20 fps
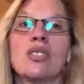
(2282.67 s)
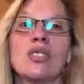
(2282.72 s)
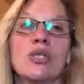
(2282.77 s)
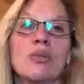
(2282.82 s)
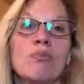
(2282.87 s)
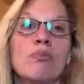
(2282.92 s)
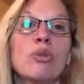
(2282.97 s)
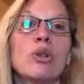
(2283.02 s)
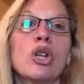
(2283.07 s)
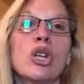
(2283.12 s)

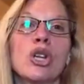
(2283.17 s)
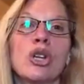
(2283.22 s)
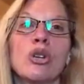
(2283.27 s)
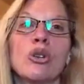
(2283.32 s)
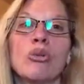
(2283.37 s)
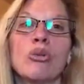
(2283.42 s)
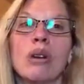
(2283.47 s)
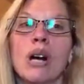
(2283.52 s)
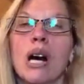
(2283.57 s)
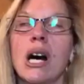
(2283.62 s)
just
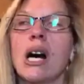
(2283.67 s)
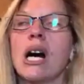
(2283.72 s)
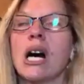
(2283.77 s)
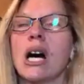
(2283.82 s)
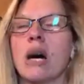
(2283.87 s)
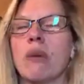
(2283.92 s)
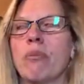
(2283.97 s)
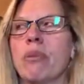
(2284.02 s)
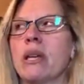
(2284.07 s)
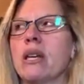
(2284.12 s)
blew
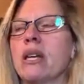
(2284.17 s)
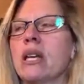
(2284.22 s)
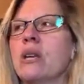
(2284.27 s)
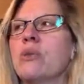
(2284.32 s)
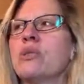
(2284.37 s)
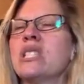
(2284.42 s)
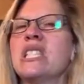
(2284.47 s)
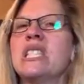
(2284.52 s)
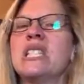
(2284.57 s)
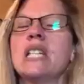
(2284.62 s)
up. It
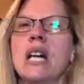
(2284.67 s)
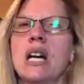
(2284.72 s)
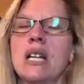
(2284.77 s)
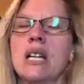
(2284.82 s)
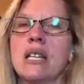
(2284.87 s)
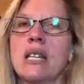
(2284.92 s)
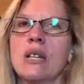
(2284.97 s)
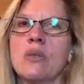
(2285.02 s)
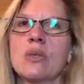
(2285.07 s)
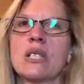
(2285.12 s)
was done.
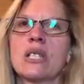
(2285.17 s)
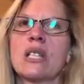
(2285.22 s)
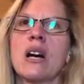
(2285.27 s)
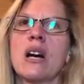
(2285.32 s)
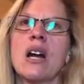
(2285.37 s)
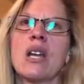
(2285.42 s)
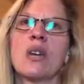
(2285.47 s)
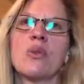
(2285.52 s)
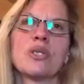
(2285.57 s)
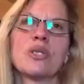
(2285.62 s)
It was
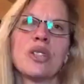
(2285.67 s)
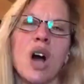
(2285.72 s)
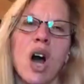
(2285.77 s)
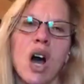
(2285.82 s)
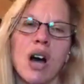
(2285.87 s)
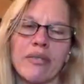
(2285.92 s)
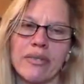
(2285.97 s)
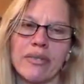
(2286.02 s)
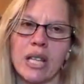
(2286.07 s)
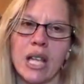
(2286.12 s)
gone. It was
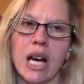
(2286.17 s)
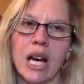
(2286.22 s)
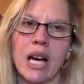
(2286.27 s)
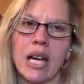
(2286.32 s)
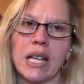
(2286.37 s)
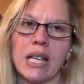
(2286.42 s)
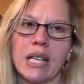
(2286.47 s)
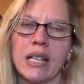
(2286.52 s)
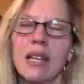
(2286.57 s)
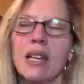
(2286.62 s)
offline.
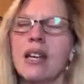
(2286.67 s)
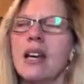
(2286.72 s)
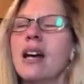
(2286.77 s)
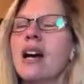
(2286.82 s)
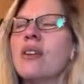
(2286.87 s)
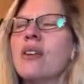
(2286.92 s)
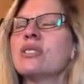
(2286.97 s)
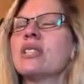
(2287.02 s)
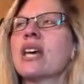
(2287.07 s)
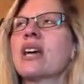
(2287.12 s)

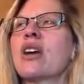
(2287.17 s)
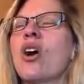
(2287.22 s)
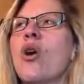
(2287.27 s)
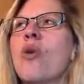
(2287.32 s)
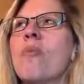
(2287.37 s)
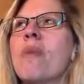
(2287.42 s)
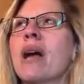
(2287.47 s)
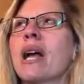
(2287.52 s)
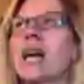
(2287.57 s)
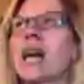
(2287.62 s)
I was like, oh
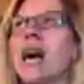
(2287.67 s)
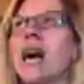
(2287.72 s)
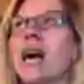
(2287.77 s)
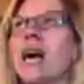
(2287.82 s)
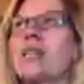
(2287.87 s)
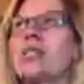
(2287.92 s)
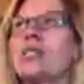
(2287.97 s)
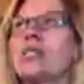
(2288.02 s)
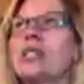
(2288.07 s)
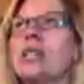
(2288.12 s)
my
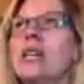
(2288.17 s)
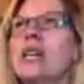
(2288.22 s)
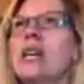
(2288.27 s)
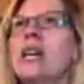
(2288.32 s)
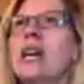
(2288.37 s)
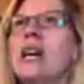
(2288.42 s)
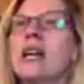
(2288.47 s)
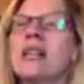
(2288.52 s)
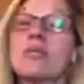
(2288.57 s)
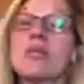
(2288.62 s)
gosh.
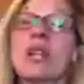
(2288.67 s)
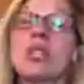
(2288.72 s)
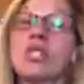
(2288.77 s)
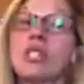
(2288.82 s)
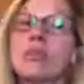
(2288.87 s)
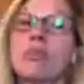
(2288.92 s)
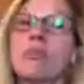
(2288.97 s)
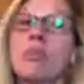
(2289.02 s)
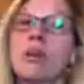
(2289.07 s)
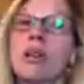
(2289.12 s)
Because I
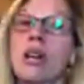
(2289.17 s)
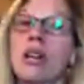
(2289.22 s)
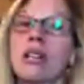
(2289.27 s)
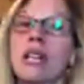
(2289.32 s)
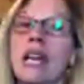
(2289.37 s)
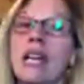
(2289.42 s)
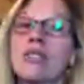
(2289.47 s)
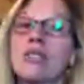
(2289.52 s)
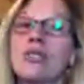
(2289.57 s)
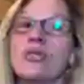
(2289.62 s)
just put our
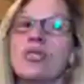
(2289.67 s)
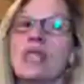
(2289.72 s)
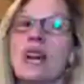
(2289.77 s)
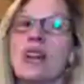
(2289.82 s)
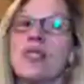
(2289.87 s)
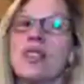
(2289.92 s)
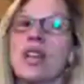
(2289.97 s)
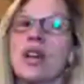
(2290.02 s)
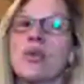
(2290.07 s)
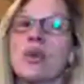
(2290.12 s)
lanterns
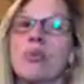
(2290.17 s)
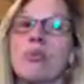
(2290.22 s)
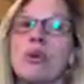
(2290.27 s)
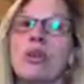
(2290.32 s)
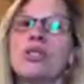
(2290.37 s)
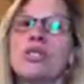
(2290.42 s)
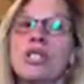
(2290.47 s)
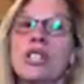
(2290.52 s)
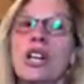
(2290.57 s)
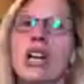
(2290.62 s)
out there. We're
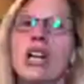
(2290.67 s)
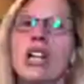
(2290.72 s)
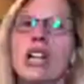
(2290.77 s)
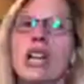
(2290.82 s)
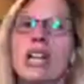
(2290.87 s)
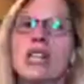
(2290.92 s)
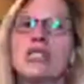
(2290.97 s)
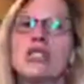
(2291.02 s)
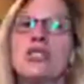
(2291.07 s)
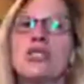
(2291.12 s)
pushing our
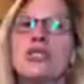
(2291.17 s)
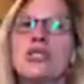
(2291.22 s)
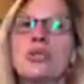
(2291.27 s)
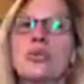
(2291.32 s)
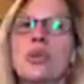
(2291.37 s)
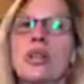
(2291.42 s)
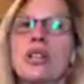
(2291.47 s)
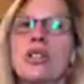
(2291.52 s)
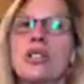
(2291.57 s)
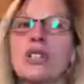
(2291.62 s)
lanterns.
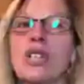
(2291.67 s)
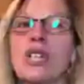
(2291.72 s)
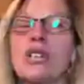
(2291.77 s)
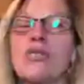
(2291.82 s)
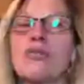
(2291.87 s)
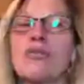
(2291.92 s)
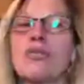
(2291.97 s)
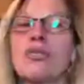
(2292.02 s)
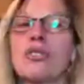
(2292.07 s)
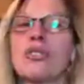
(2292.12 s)
We are looking
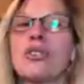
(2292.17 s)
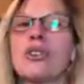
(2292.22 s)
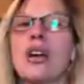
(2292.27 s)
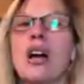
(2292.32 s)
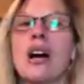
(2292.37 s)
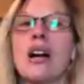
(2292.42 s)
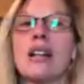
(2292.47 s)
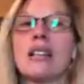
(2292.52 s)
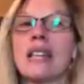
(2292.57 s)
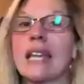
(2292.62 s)
for
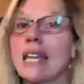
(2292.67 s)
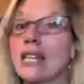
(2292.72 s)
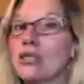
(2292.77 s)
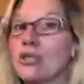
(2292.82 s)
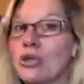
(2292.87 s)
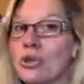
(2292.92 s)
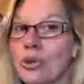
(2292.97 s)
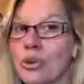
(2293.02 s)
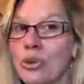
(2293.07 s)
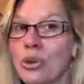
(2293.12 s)

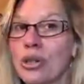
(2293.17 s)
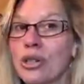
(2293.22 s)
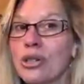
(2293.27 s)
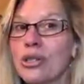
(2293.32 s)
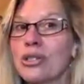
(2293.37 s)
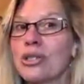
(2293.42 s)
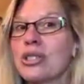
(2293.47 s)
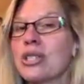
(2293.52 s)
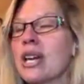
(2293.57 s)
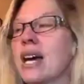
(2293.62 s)
lantern
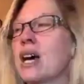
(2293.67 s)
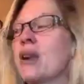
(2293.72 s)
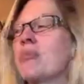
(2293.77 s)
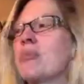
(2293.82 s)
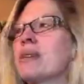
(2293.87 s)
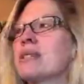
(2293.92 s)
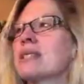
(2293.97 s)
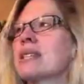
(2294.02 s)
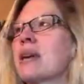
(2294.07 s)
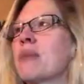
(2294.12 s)
orders to help
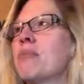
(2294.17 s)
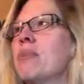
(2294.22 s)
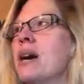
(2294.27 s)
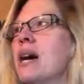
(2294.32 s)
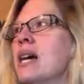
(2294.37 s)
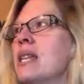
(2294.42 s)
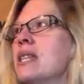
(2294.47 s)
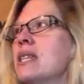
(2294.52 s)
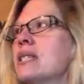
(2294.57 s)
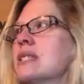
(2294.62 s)
us get
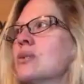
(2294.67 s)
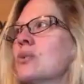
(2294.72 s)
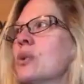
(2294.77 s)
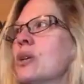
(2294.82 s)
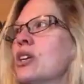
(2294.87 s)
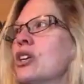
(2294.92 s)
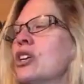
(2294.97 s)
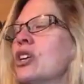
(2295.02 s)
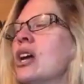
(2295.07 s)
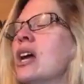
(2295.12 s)
by this
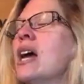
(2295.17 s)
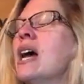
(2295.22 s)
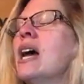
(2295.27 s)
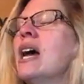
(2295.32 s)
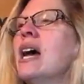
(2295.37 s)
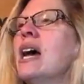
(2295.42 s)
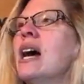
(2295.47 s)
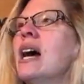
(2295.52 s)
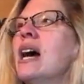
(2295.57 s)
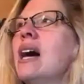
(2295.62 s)
winter.
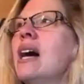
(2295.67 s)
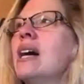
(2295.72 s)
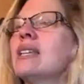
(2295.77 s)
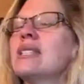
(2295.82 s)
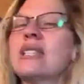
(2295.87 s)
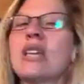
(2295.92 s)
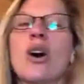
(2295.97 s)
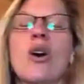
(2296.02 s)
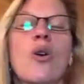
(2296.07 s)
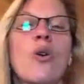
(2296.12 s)

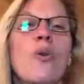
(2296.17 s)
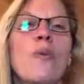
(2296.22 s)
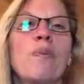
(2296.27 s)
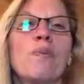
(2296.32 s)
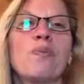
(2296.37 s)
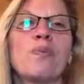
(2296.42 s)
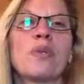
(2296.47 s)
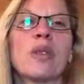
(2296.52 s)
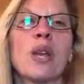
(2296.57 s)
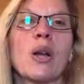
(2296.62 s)
So
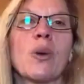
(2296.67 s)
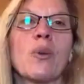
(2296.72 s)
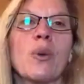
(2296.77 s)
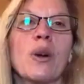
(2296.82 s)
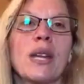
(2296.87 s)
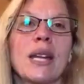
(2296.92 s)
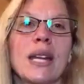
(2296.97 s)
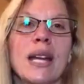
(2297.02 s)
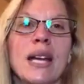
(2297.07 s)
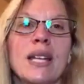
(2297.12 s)

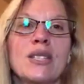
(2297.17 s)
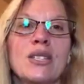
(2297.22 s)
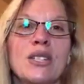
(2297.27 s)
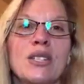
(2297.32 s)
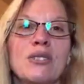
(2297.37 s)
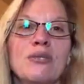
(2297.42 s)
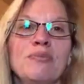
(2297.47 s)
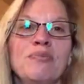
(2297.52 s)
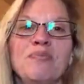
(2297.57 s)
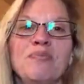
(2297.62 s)
what did I do?